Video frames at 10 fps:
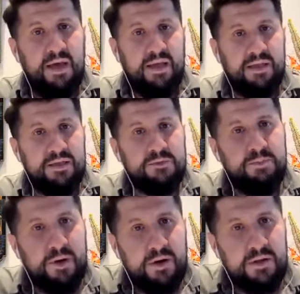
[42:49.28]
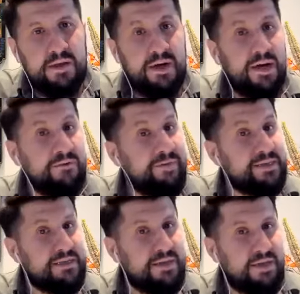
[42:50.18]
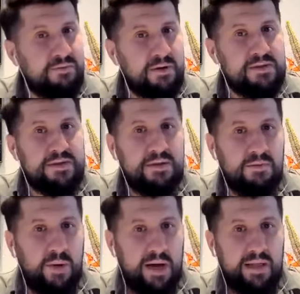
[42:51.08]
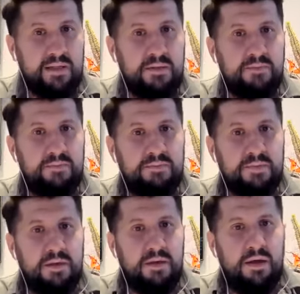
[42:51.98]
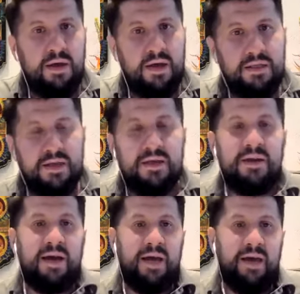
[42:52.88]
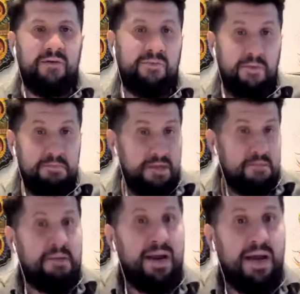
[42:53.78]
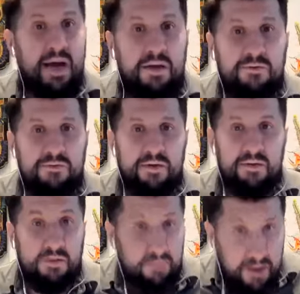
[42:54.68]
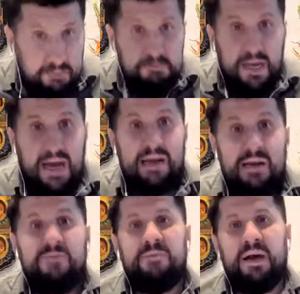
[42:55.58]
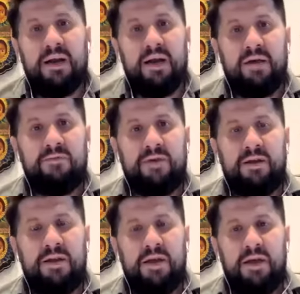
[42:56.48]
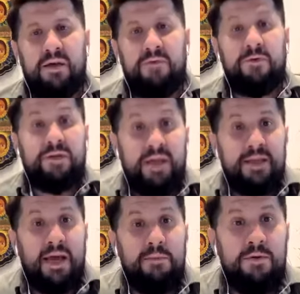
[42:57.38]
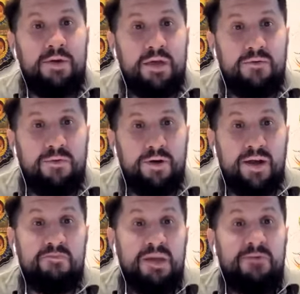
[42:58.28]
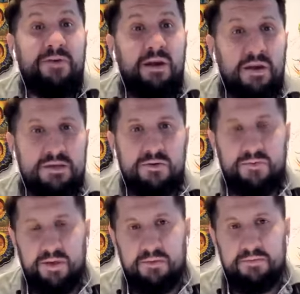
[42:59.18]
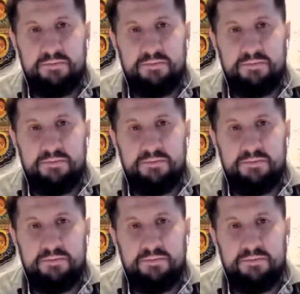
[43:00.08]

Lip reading: And that is parked there, and I visit that once in a while. And then I have my life, the way I live my life. And for that, I'm looking for a philosophy.